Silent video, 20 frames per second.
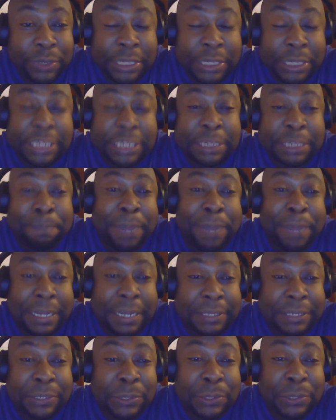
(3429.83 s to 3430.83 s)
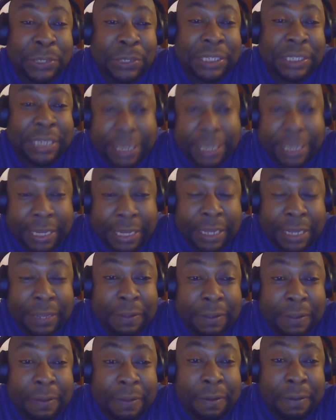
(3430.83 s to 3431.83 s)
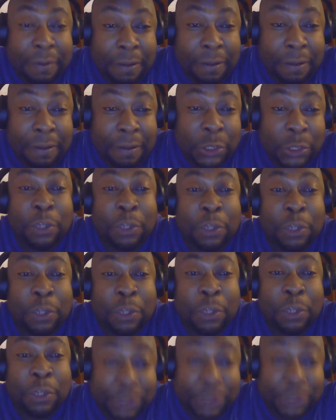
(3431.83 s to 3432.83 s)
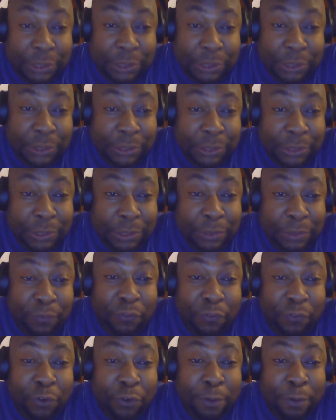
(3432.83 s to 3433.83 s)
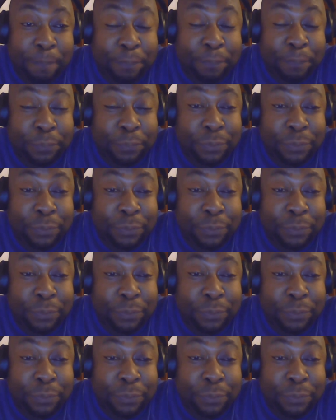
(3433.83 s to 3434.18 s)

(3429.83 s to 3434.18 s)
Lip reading: It's best to seek support from